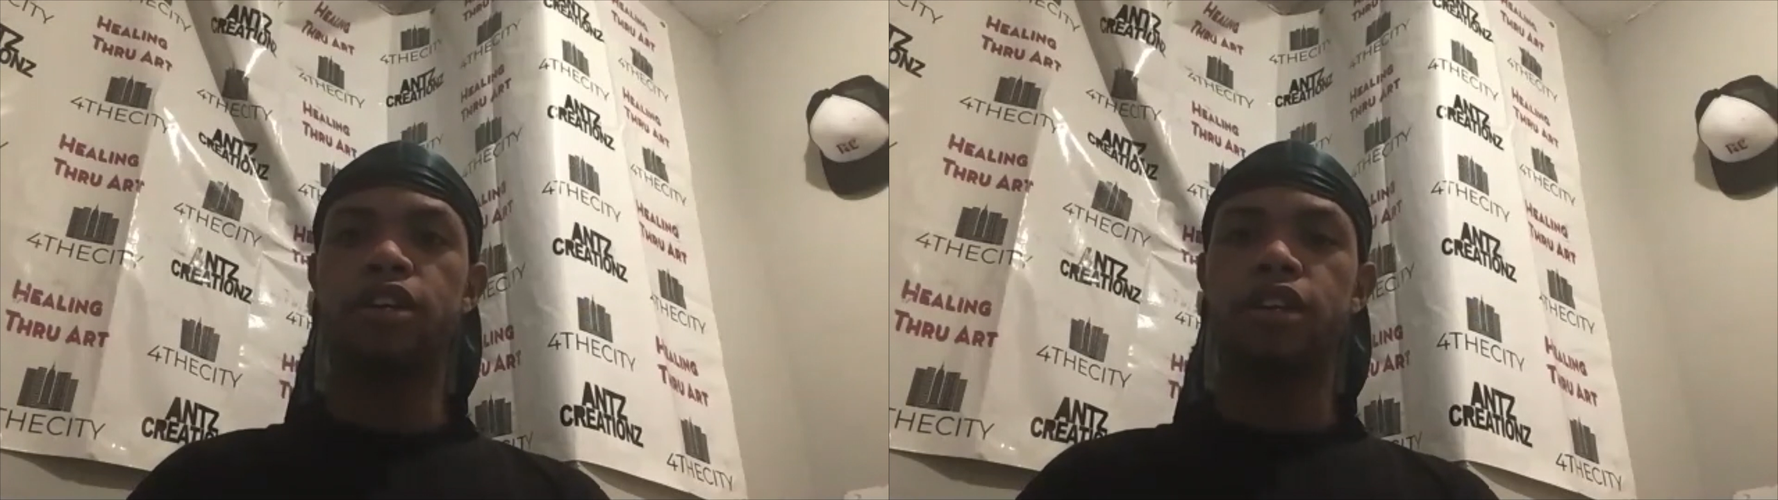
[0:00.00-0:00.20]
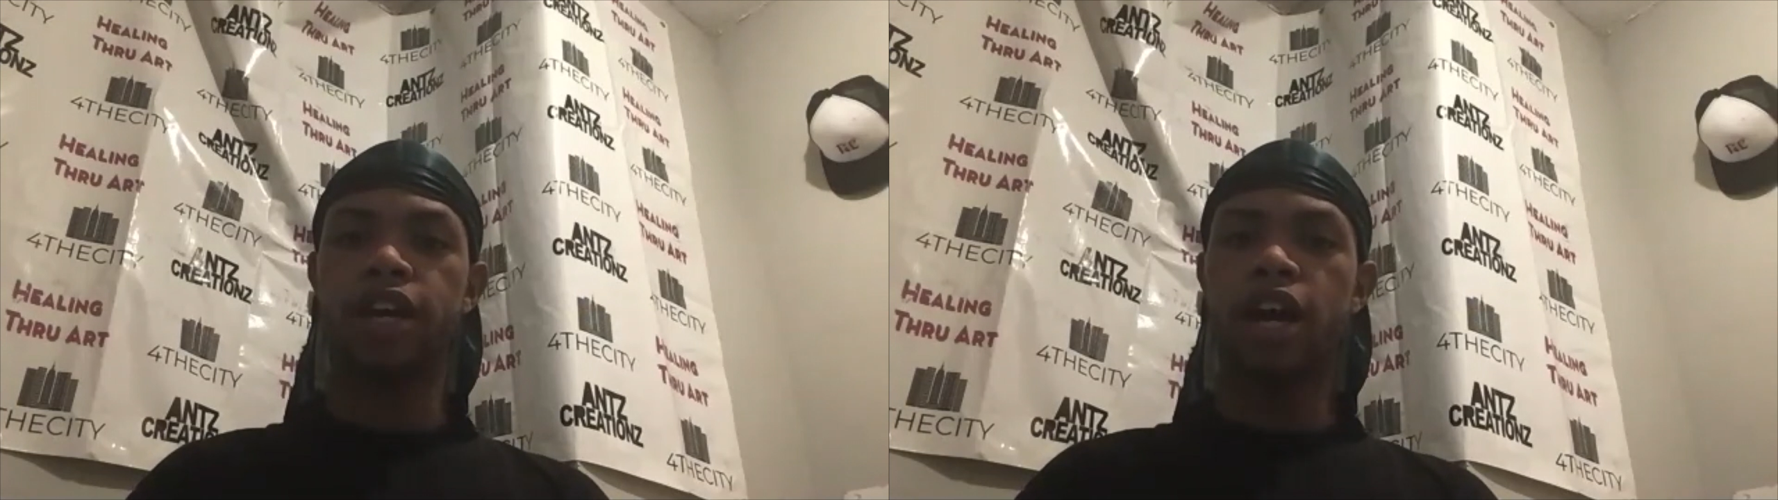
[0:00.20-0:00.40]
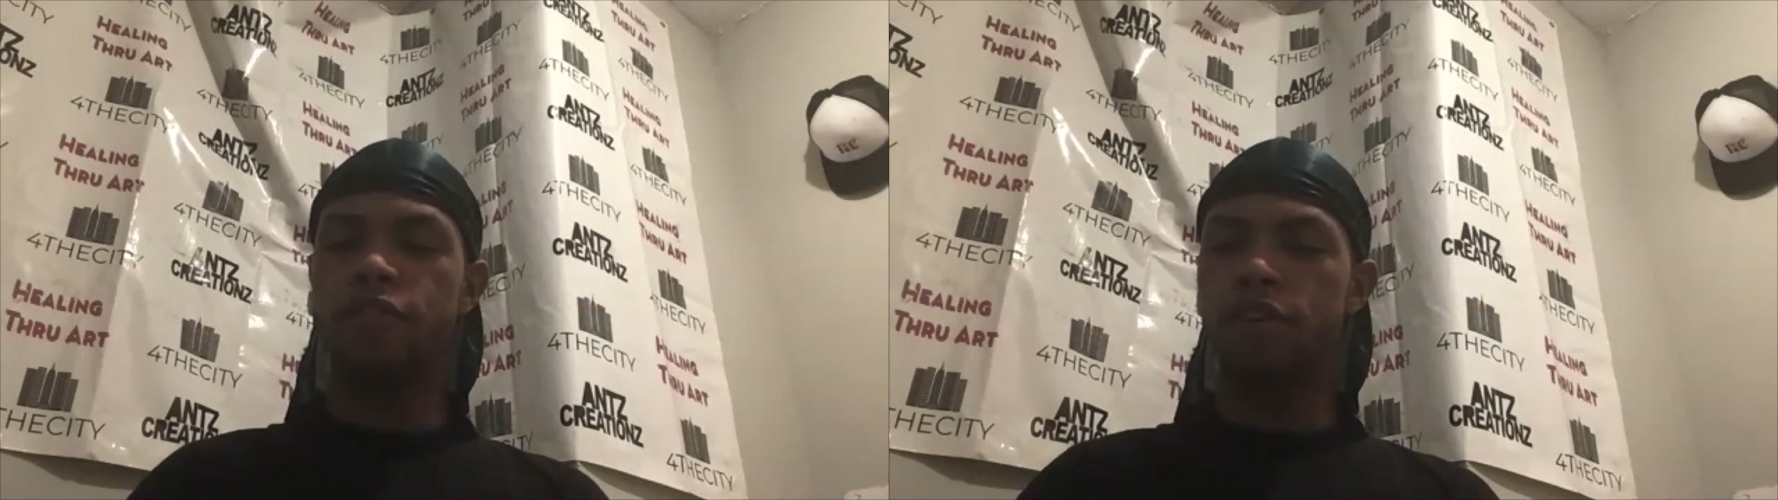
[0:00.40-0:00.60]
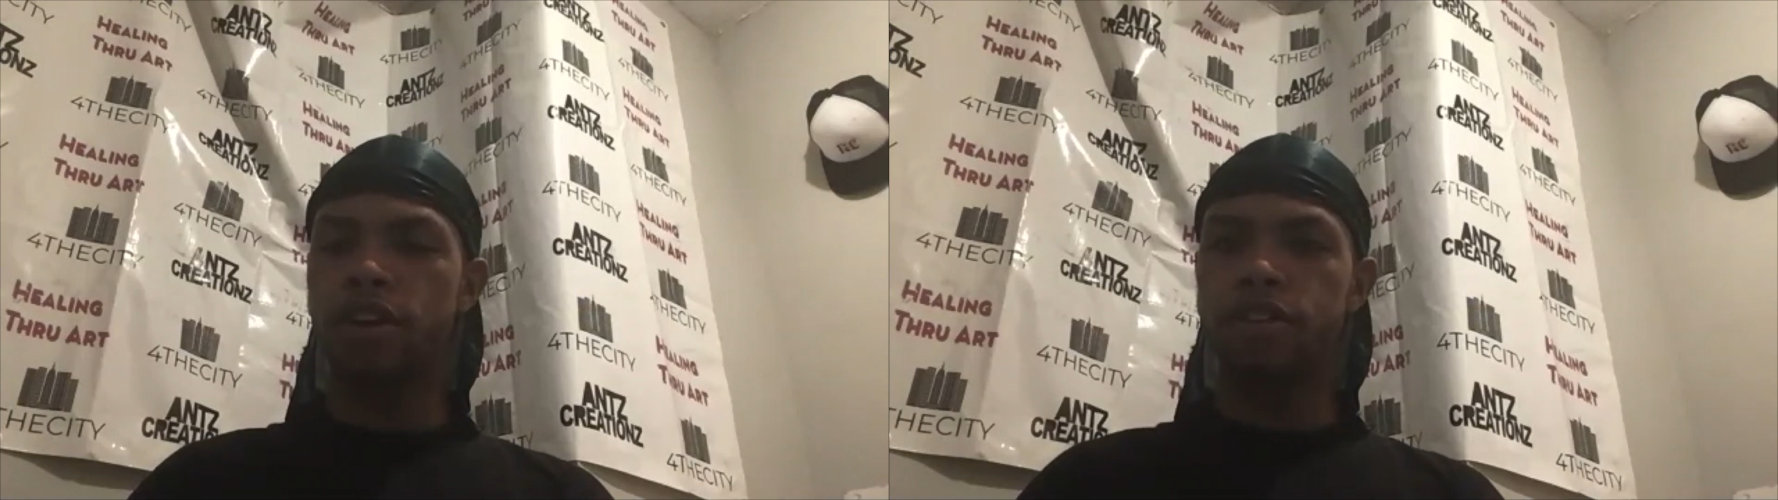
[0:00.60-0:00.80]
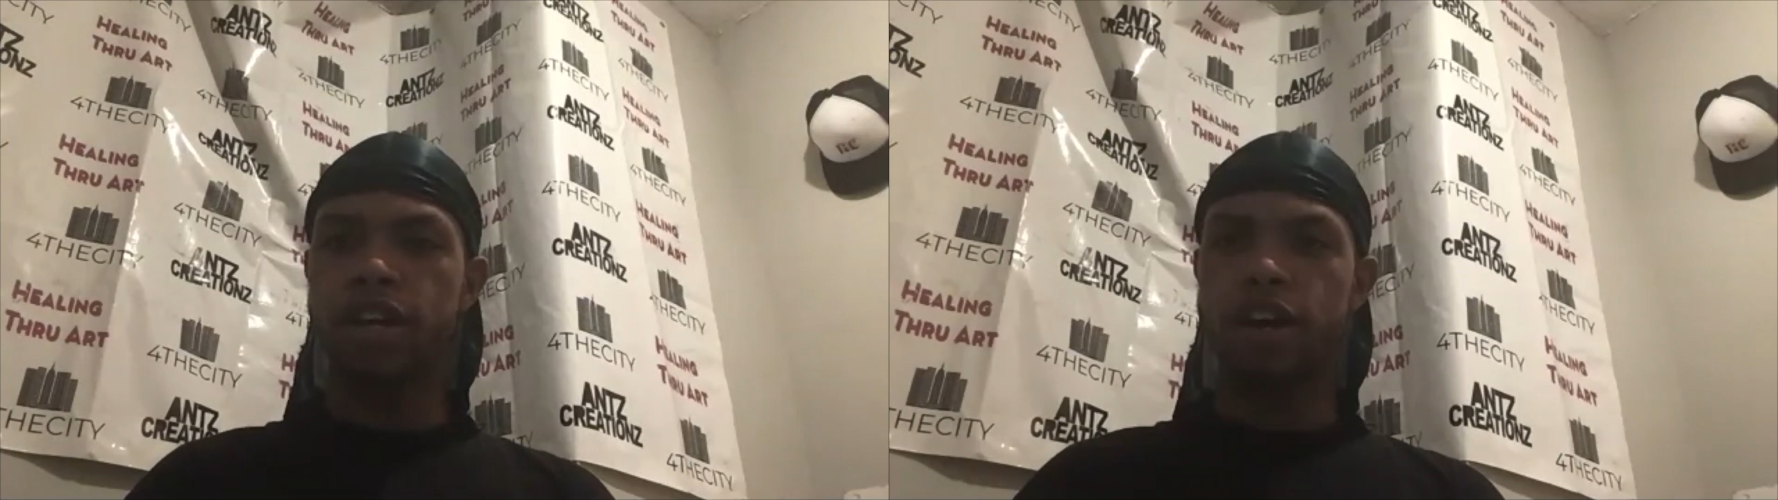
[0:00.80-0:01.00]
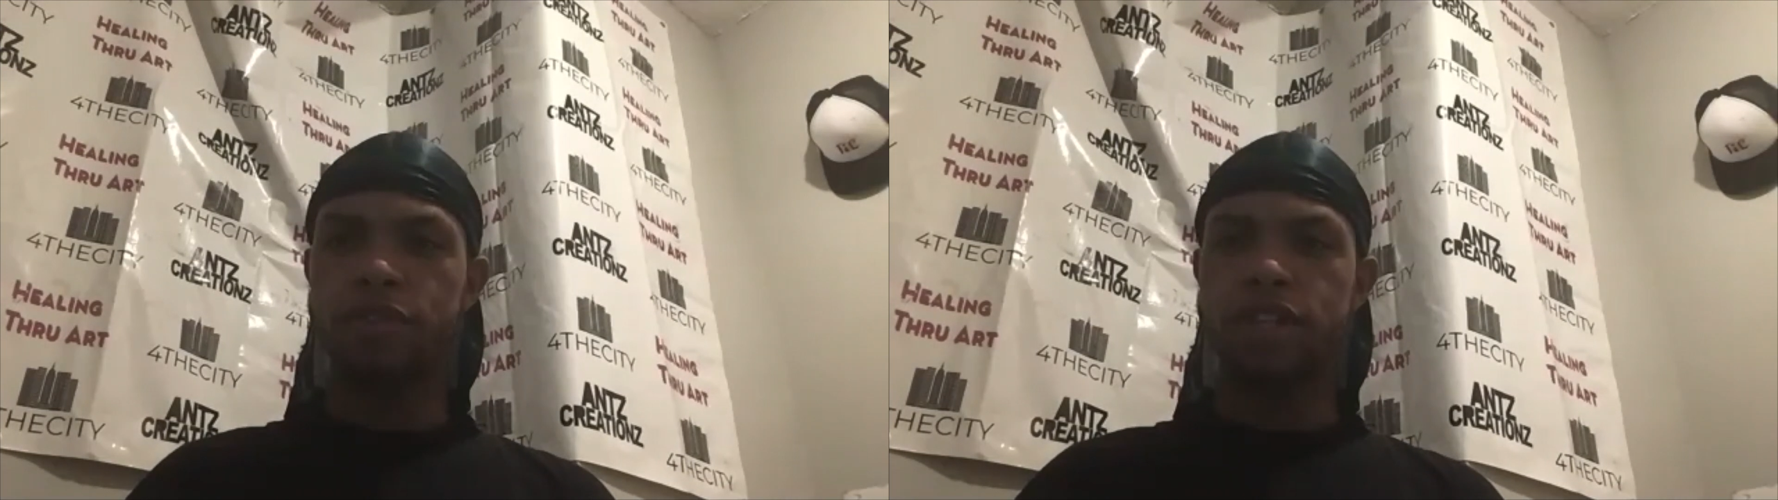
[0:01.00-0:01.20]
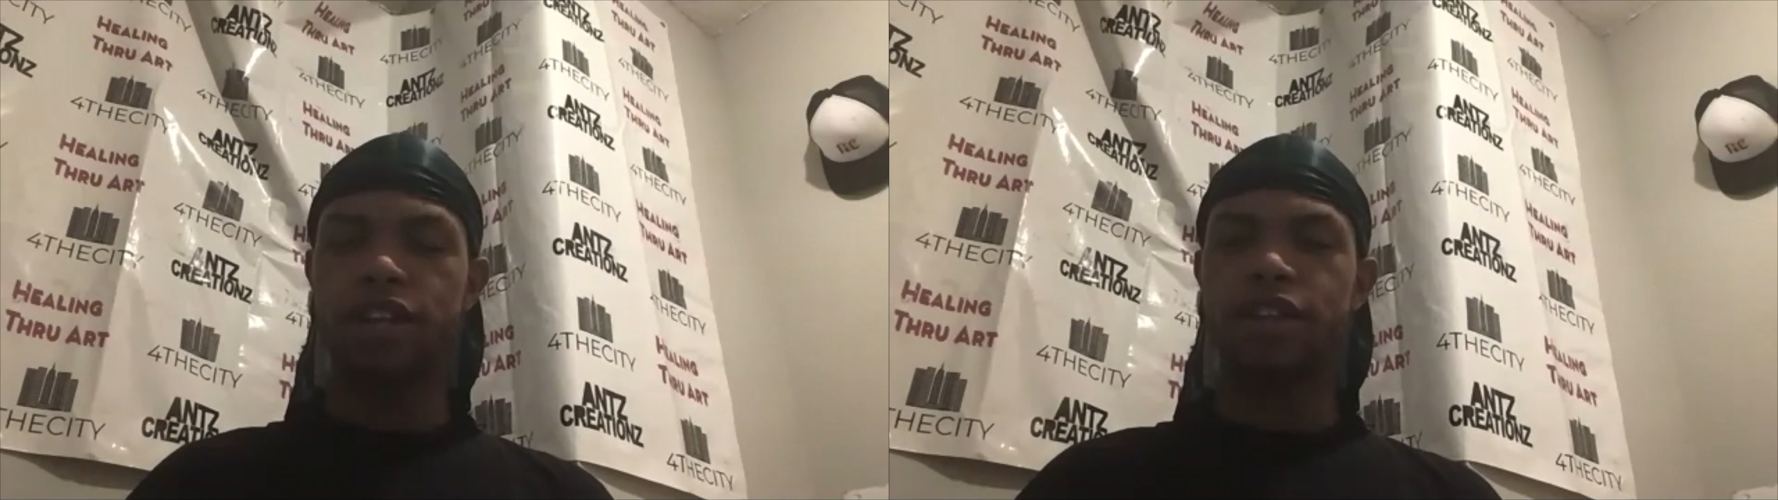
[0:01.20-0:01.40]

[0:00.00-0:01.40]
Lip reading: I always had